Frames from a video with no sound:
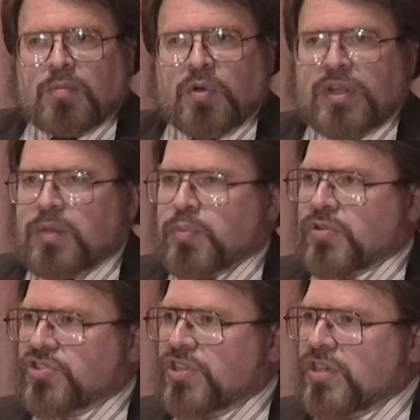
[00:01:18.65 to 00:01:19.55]
but he
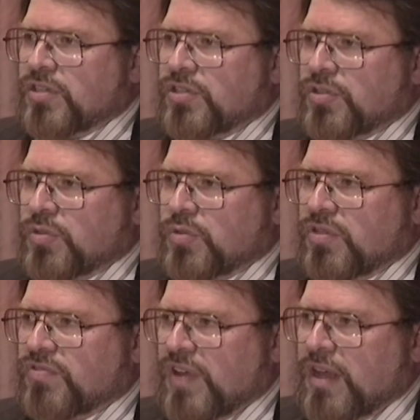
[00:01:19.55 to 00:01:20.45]
proceeded to
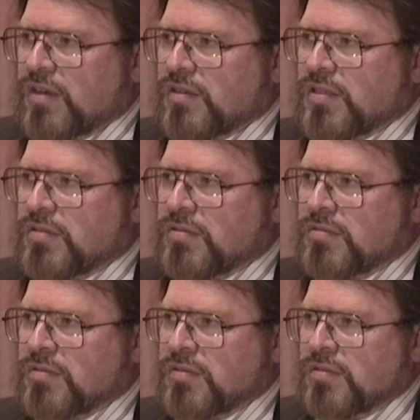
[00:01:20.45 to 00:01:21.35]
defend,
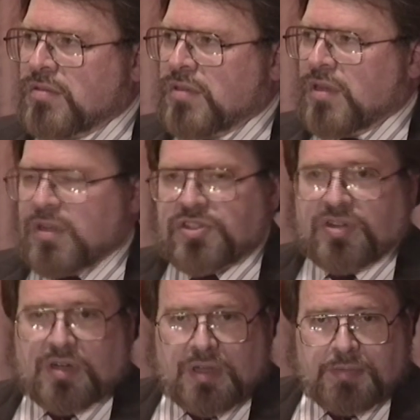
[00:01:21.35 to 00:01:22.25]
at least
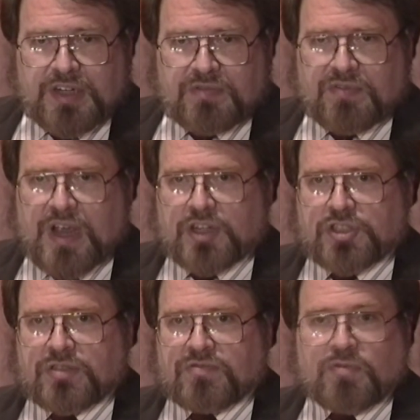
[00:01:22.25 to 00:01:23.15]
in a limited
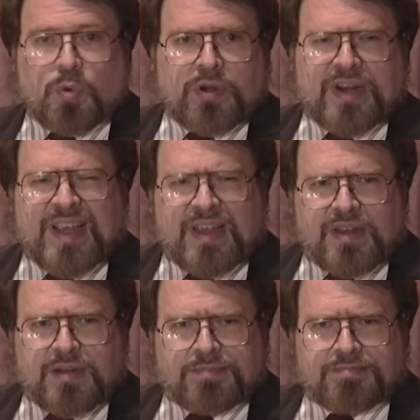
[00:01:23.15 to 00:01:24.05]
fashion, foreign aid.